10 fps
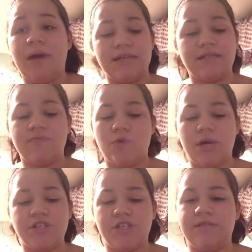Ask them
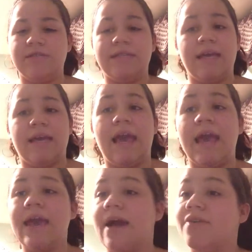questions like,
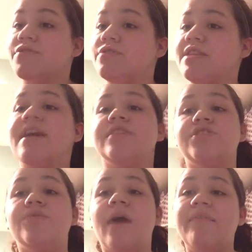hey, how's your day?
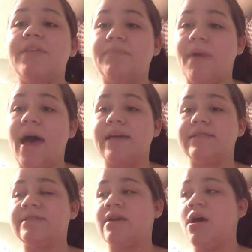Do you have any
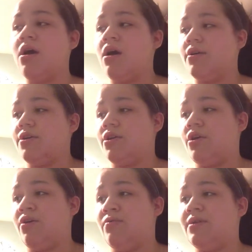pets? You
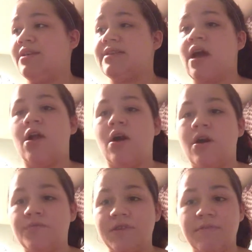know, it's kind of
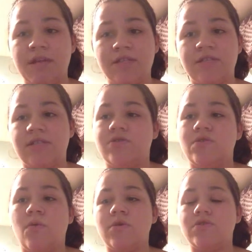hard with the patients that
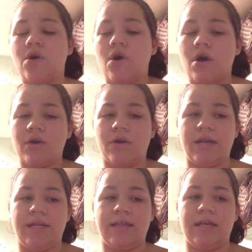don't want to talk or
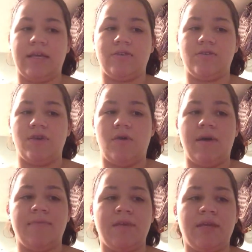anything. So,
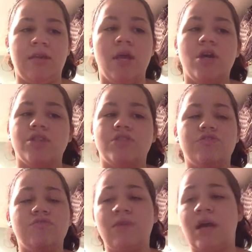I mean,
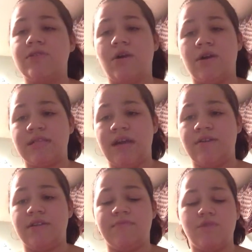just do not talk
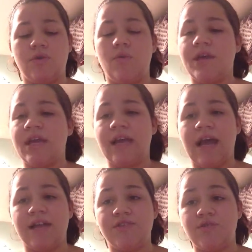down to them. Don't get an
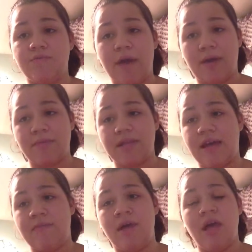attitude back with
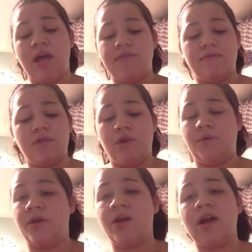them. You
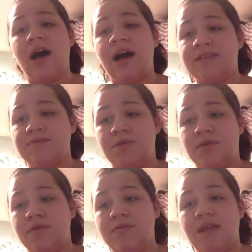know, they're in a
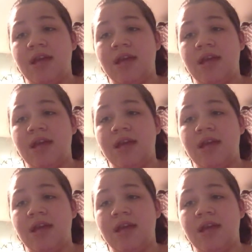hospital.